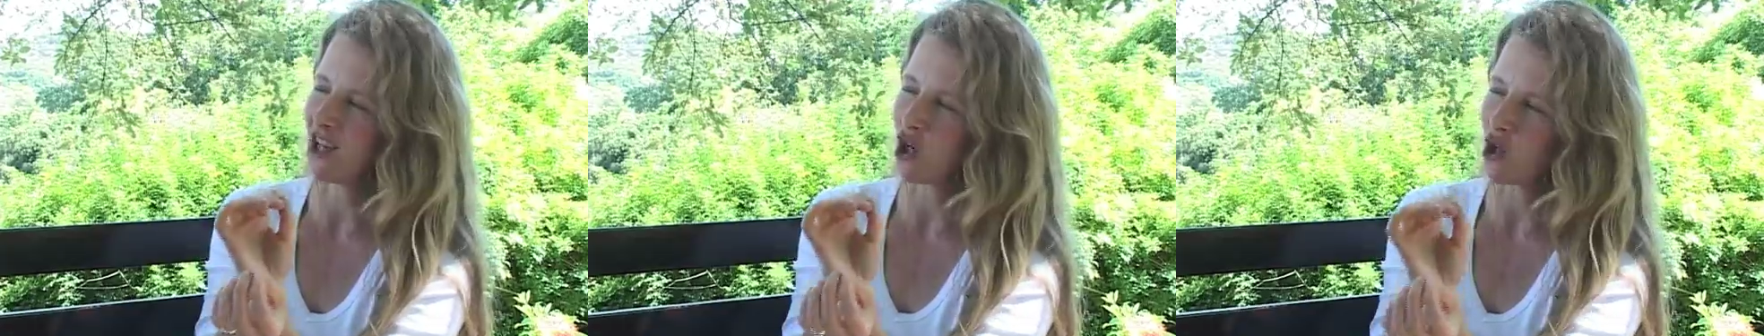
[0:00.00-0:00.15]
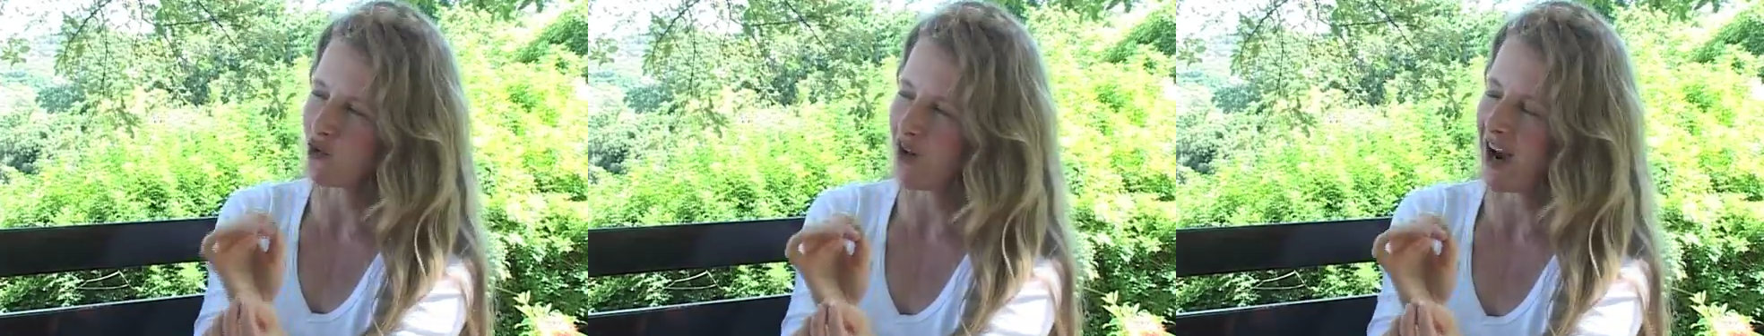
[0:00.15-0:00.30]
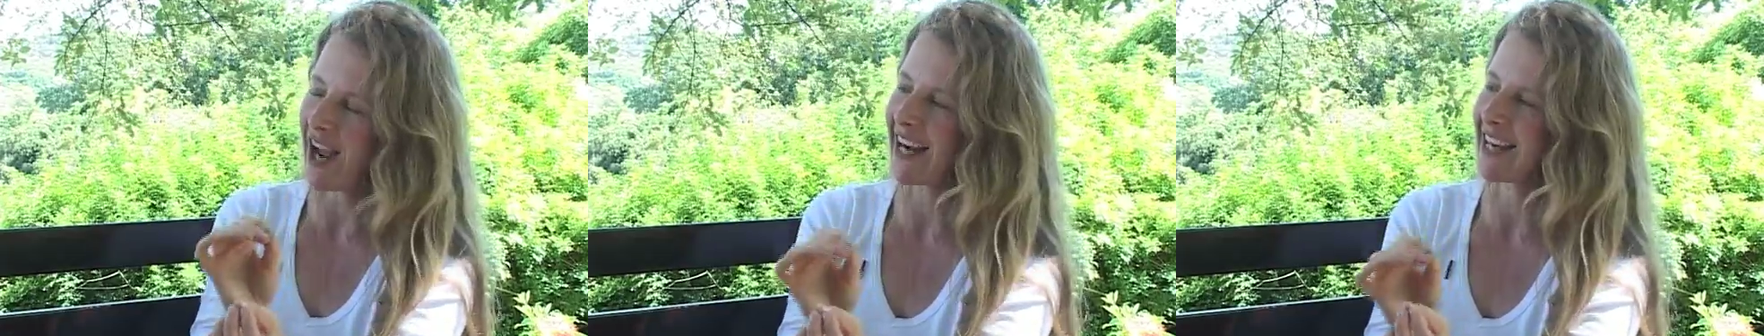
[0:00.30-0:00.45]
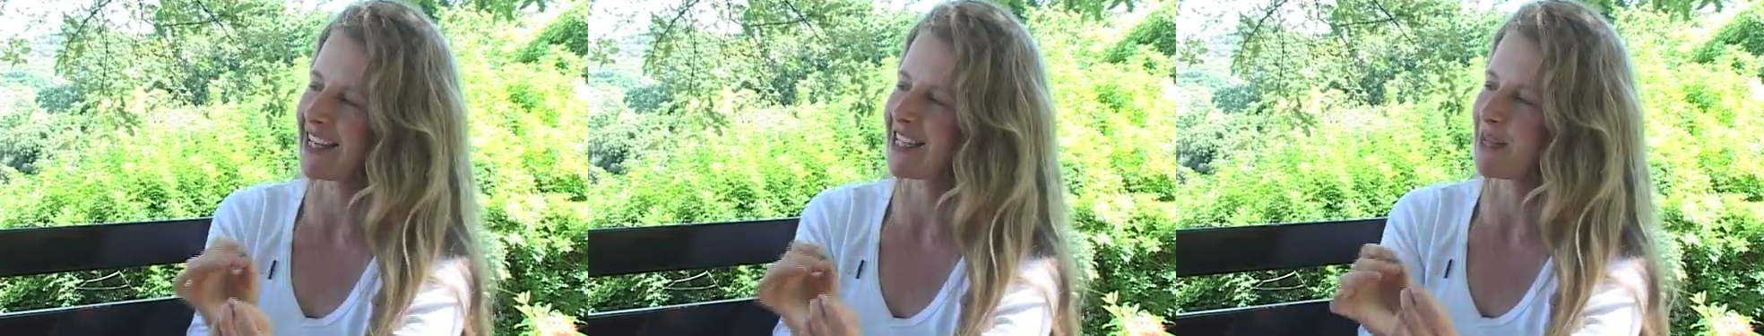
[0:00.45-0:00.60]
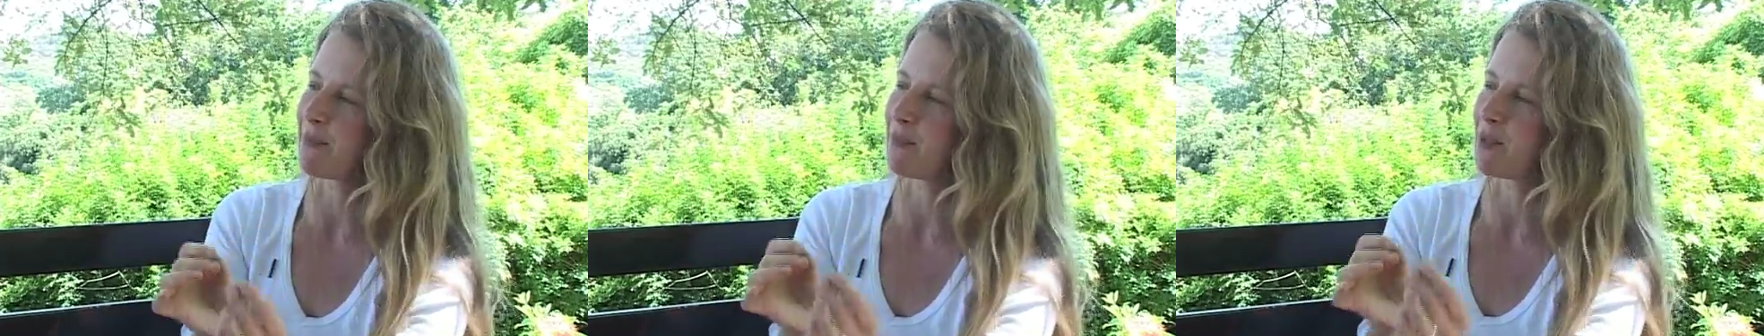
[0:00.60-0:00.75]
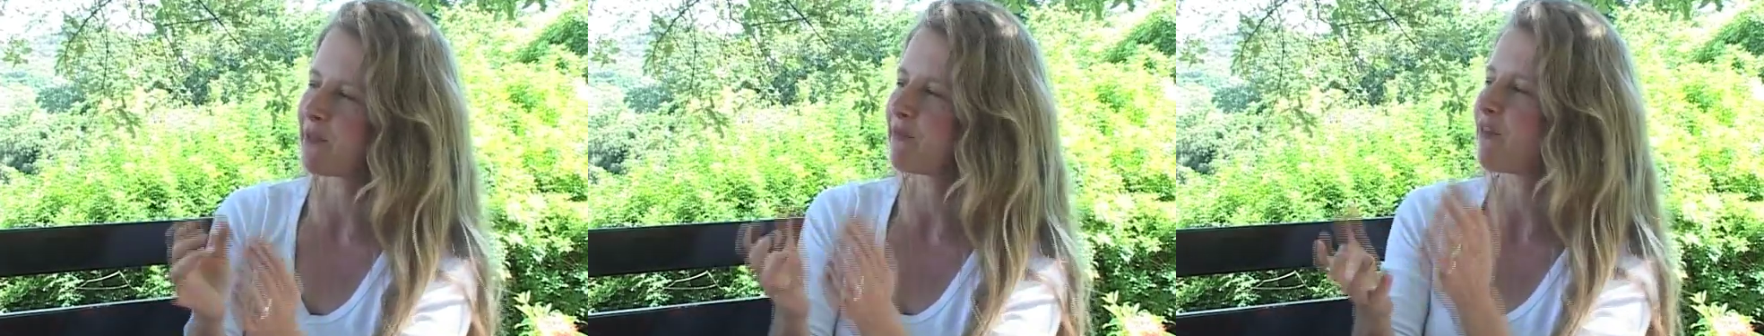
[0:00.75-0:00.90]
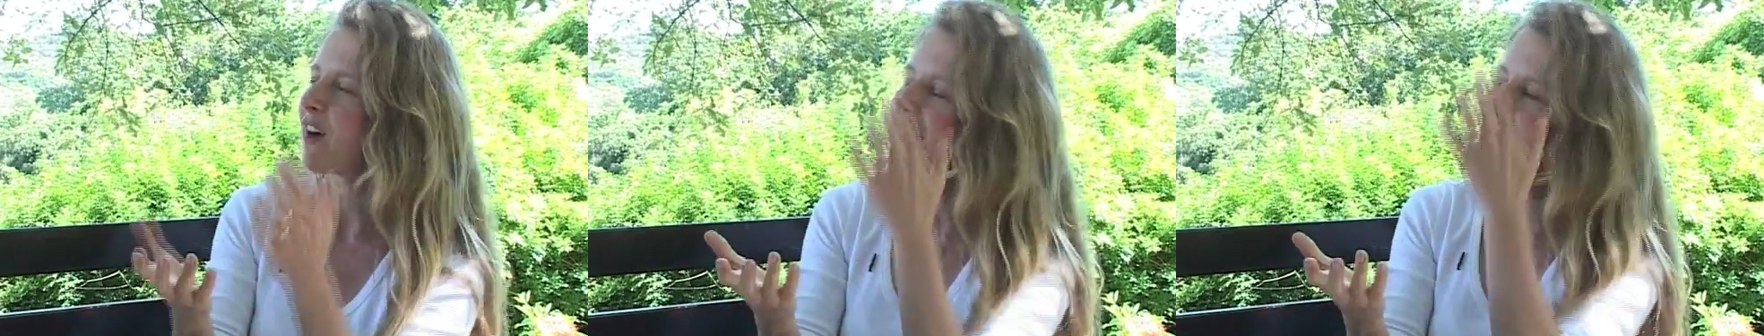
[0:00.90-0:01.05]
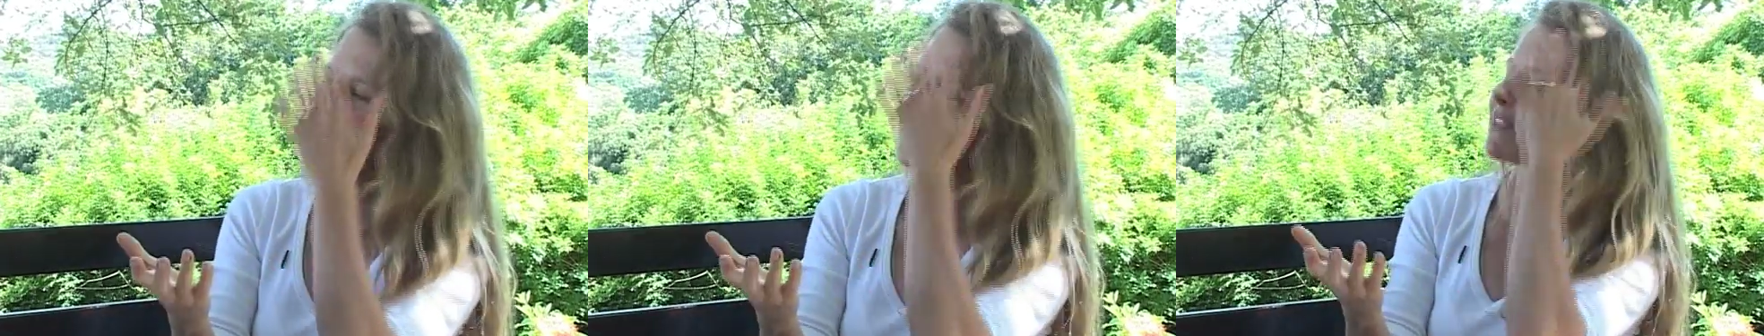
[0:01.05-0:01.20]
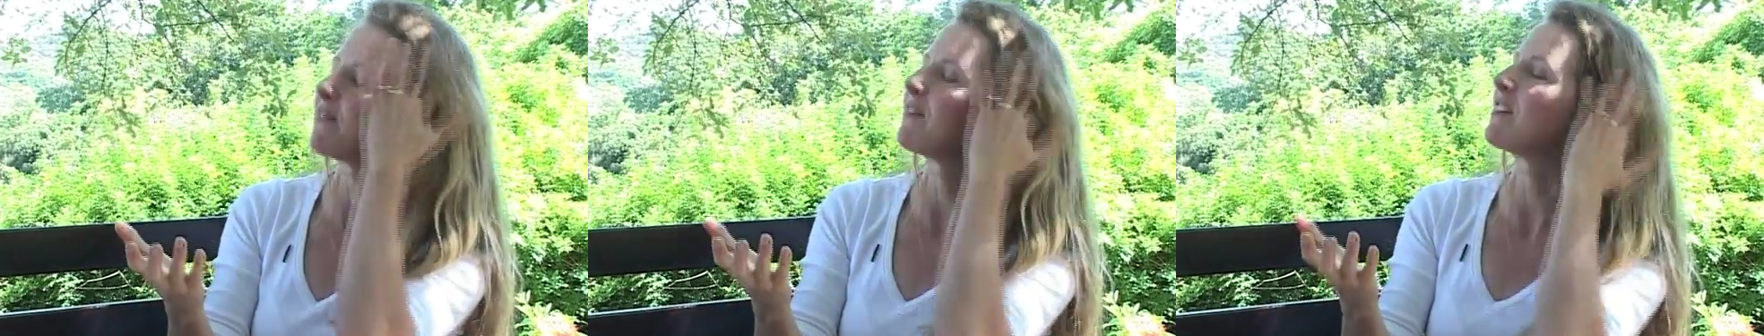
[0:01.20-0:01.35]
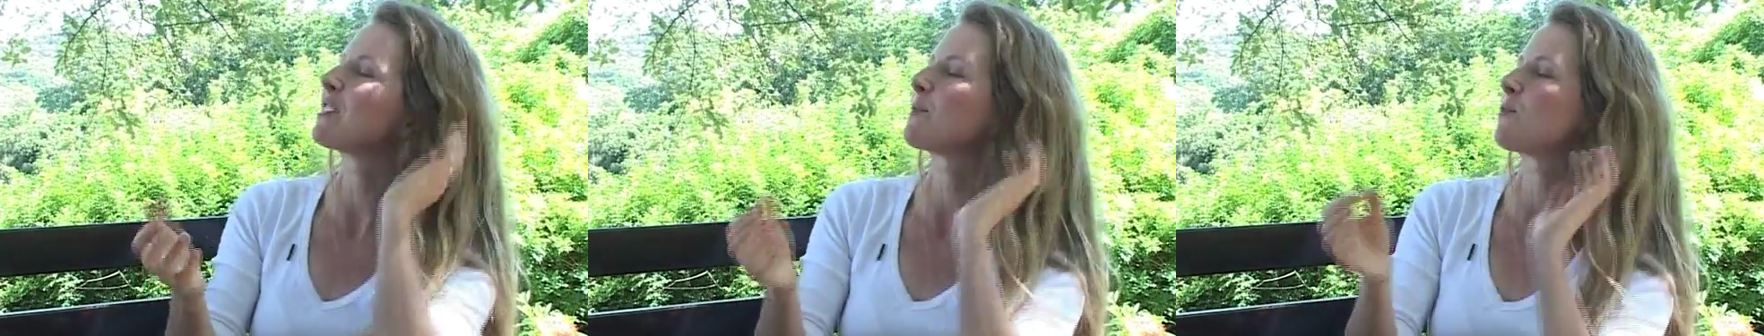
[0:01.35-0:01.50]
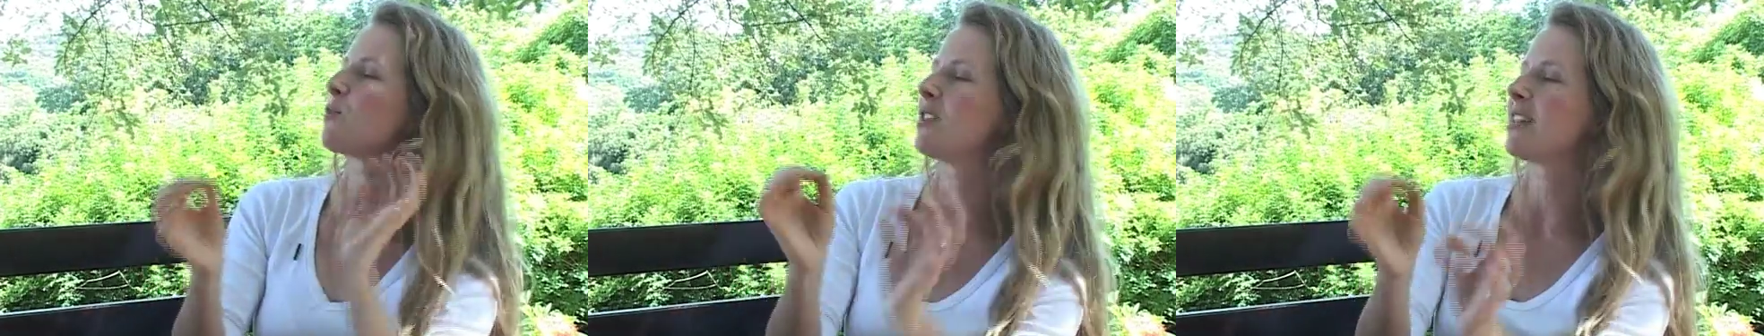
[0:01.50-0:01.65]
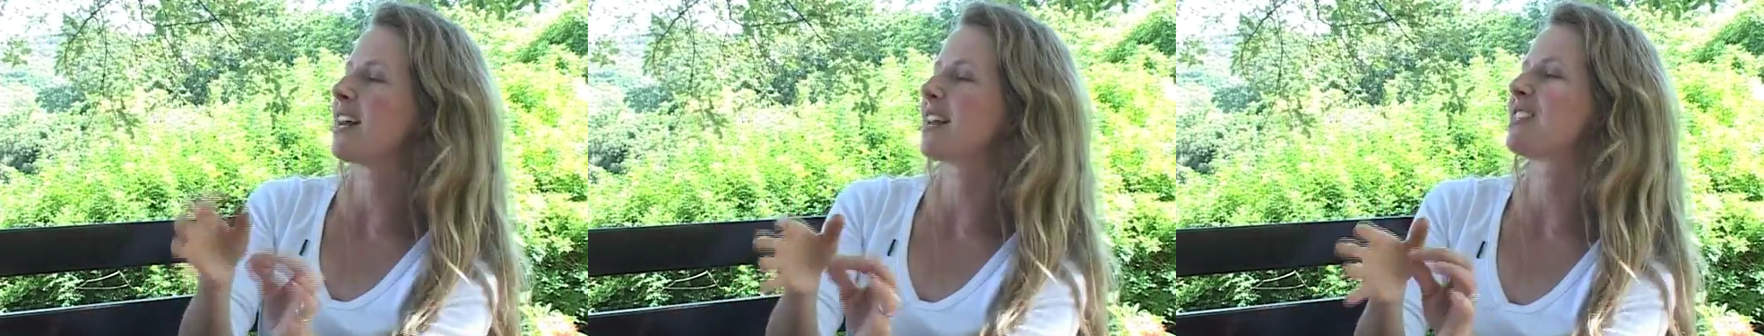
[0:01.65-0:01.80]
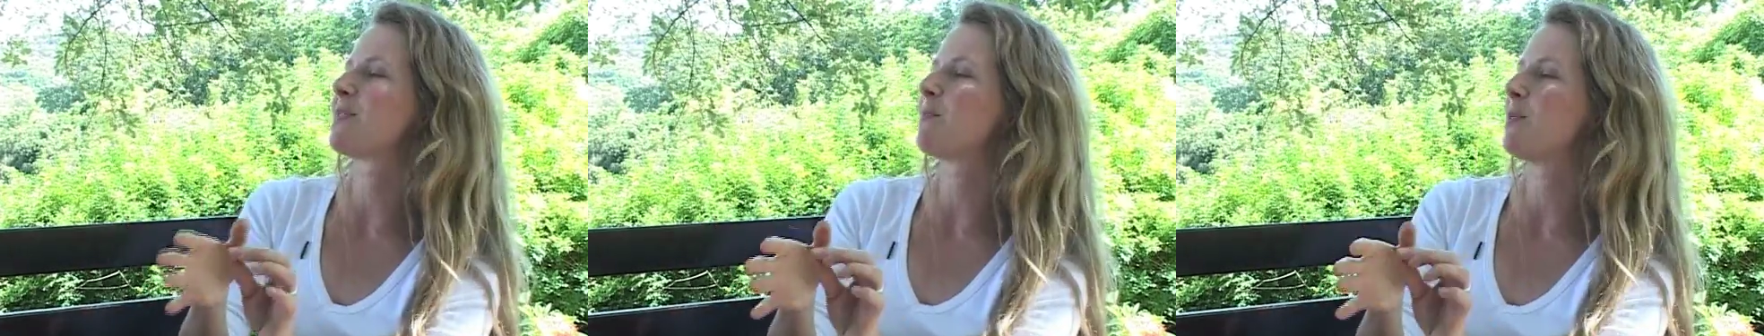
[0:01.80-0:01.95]
correct and define the difference between
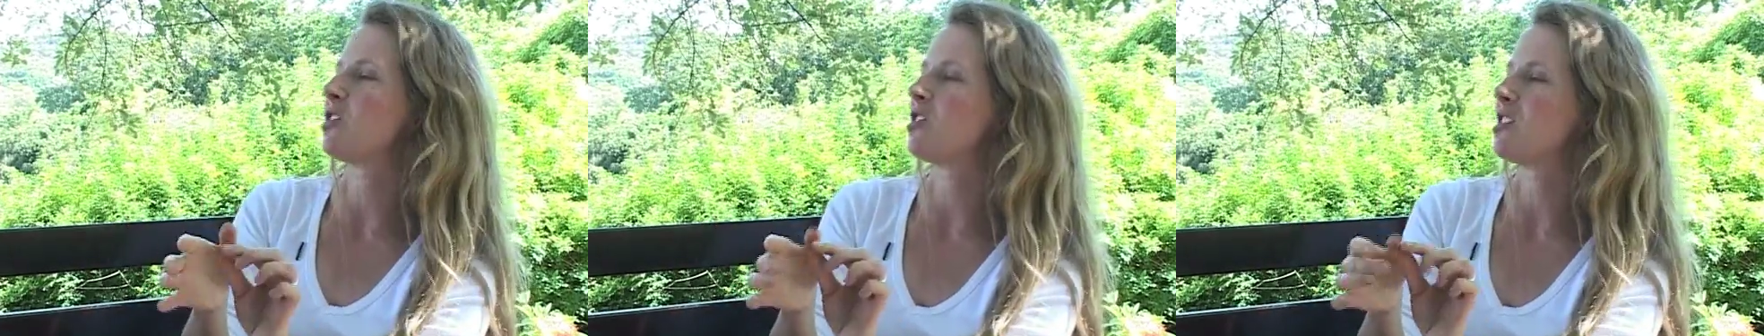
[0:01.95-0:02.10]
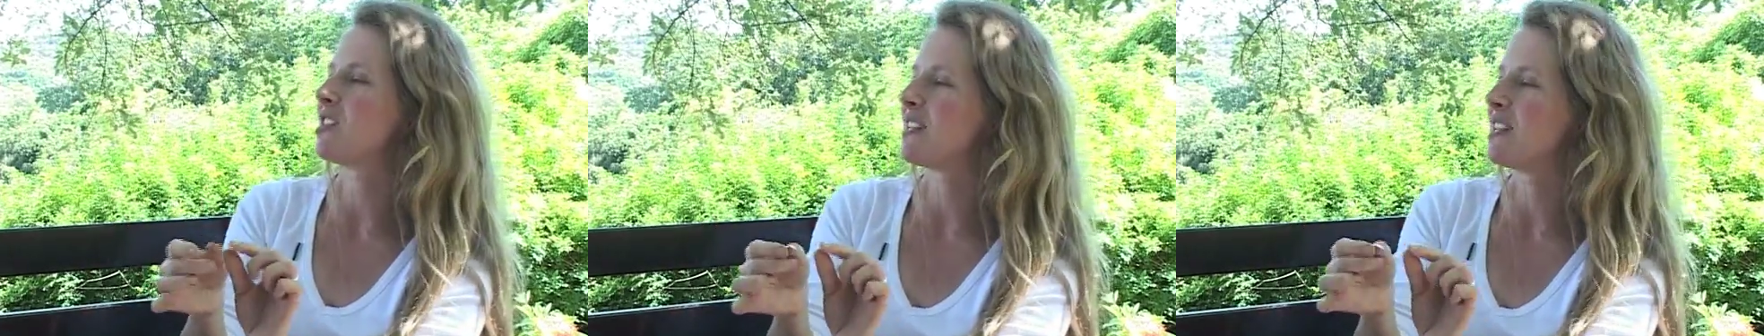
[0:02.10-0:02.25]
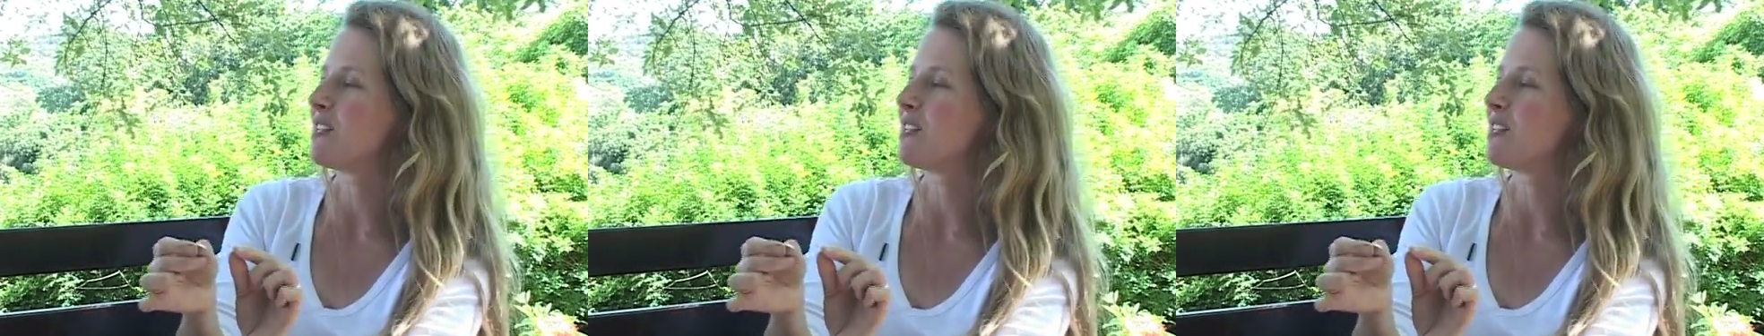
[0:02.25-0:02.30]
that species